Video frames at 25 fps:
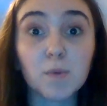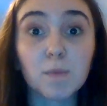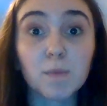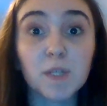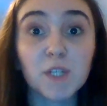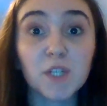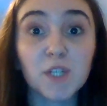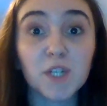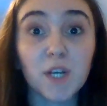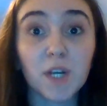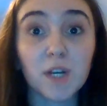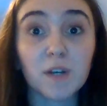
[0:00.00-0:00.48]
will
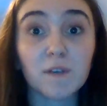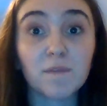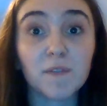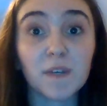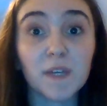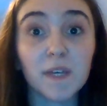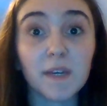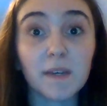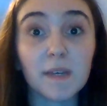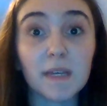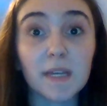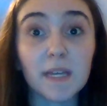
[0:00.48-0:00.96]
be shared
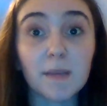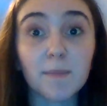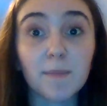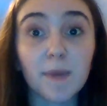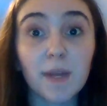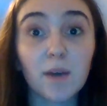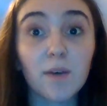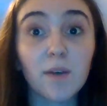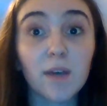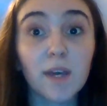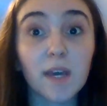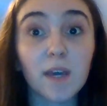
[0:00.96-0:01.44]
via
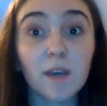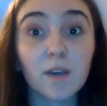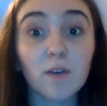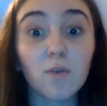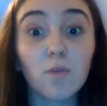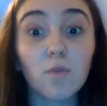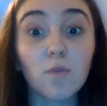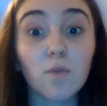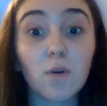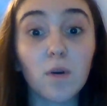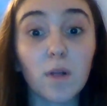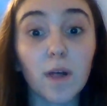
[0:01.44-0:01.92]
email and
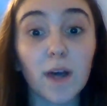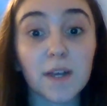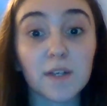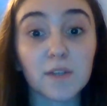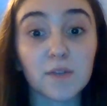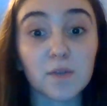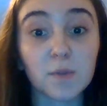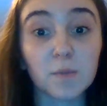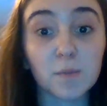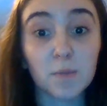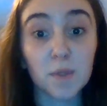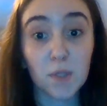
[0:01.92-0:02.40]
Google
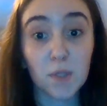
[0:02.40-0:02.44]
Classroom